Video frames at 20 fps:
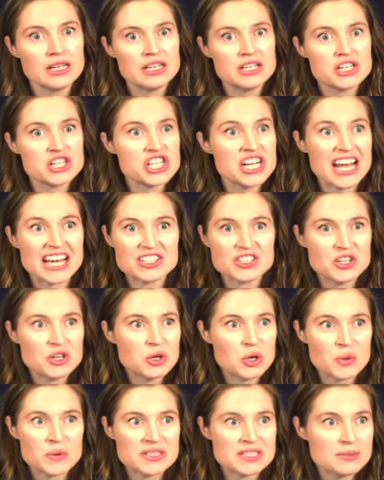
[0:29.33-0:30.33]
She has no
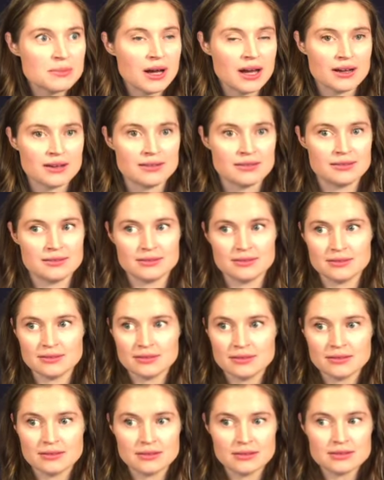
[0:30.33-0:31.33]
charisma,
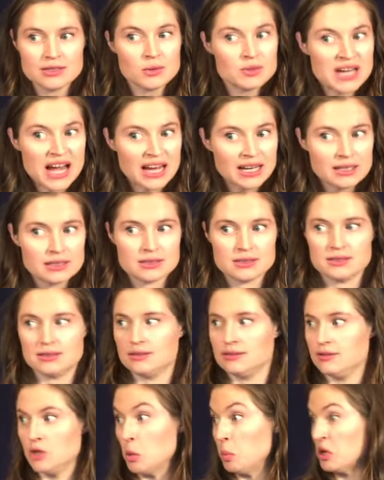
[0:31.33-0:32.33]
no talent,
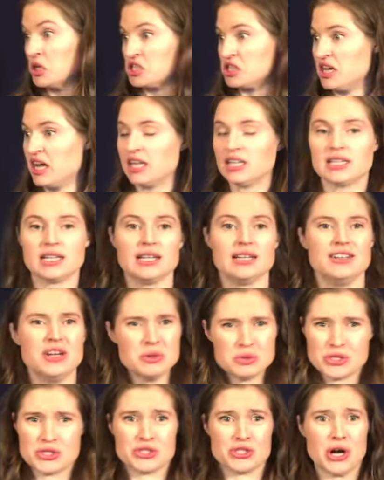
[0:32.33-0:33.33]
no personality,
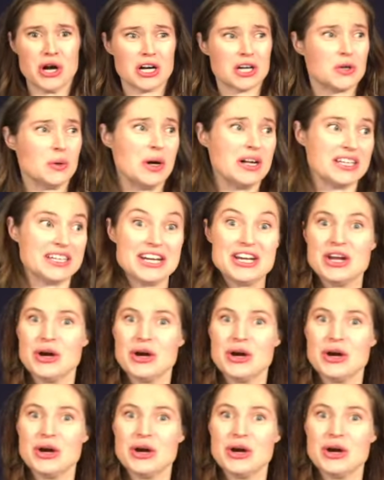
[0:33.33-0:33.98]
no star quality.